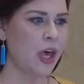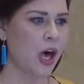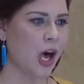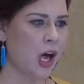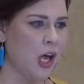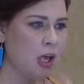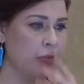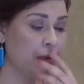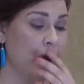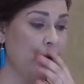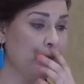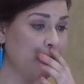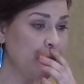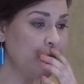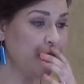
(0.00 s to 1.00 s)

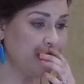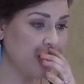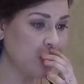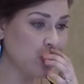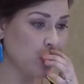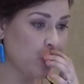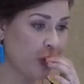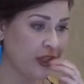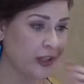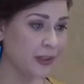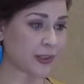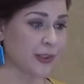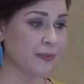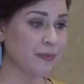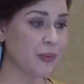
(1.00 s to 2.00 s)
About essential
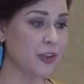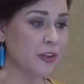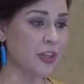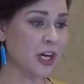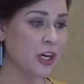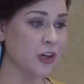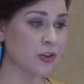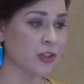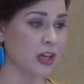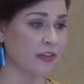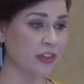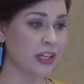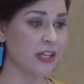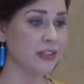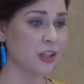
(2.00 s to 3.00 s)
oils, there's
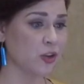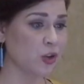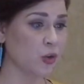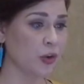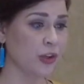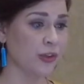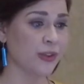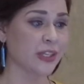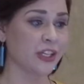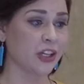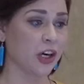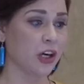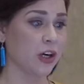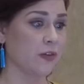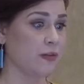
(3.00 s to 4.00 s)
definitely essential oils that
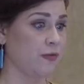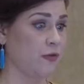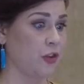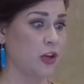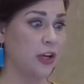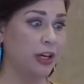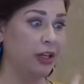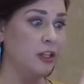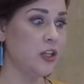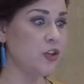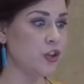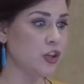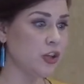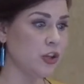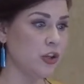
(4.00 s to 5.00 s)
are for
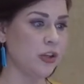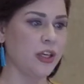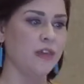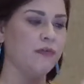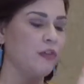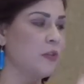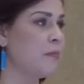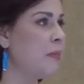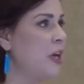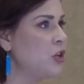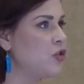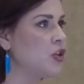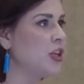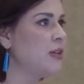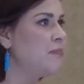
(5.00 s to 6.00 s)
initial
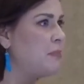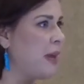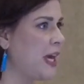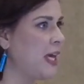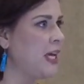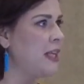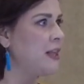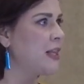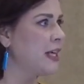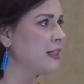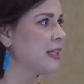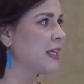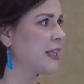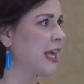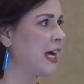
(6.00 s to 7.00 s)
inflammation, pain, things
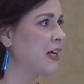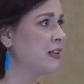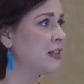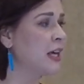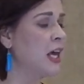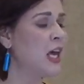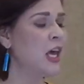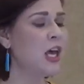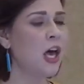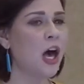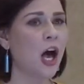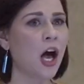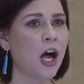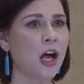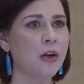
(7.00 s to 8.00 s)
like that.
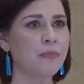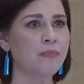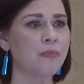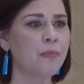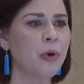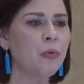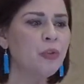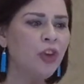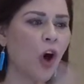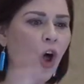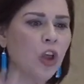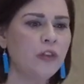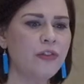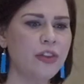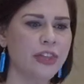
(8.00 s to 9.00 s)
But with all
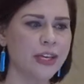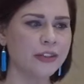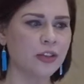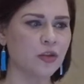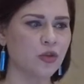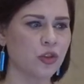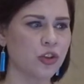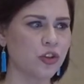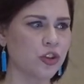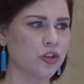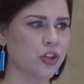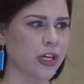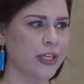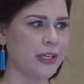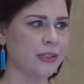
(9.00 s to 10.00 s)
of the things in traditional
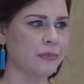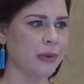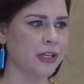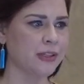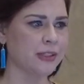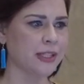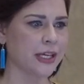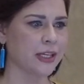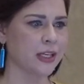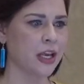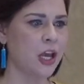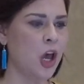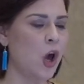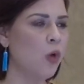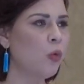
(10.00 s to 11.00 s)
Chinese medicine,
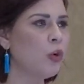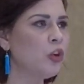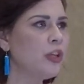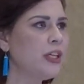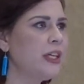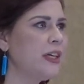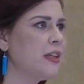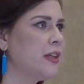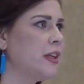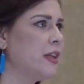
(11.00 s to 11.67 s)
we're looking at,